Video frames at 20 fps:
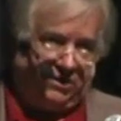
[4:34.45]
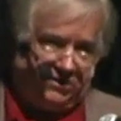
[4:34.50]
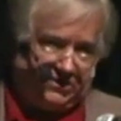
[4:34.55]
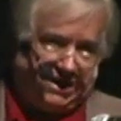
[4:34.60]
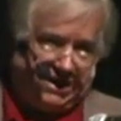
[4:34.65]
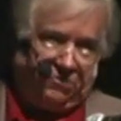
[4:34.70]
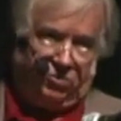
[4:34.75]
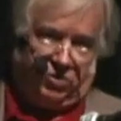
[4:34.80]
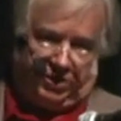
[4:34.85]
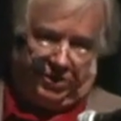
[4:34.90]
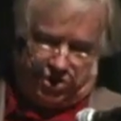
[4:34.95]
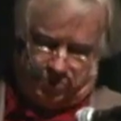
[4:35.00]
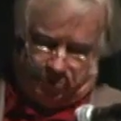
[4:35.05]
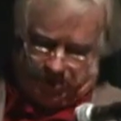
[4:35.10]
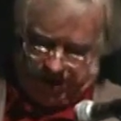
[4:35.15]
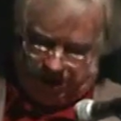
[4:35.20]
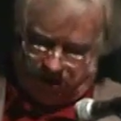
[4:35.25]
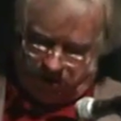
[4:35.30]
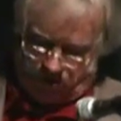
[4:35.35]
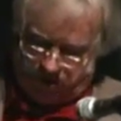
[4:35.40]
as I will
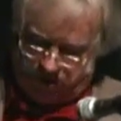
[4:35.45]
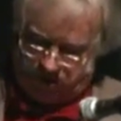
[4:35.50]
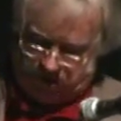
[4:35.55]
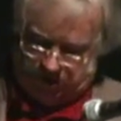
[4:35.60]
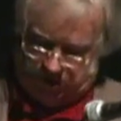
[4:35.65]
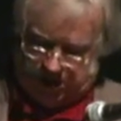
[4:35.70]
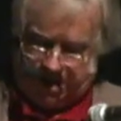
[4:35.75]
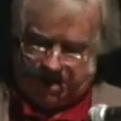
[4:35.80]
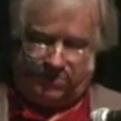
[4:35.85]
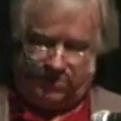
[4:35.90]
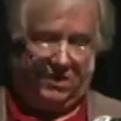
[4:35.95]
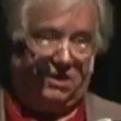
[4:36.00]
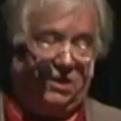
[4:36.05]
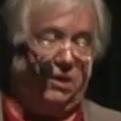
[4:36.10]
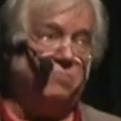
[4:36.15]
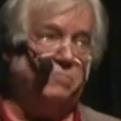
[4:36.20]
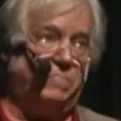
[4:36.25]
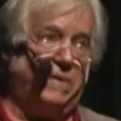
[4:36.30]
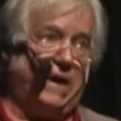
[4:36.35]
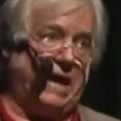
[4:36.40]
explain, to withstand the
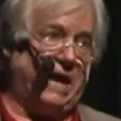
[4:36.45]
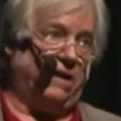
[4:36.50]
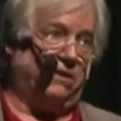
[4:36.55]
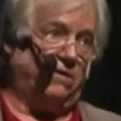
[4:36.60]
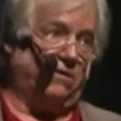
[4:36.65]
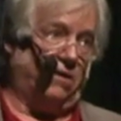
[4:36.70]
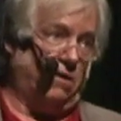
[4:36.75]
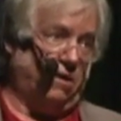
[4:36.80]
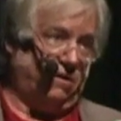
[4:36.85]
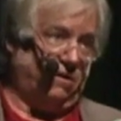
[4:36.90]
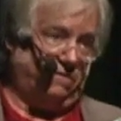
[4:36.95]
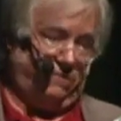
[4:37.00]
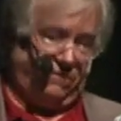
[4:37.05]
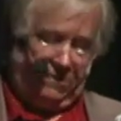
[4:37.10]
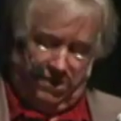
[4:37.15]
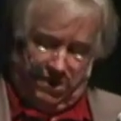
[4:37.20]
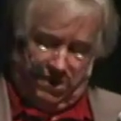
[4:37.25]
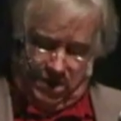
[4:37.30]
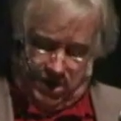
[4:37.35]
impact of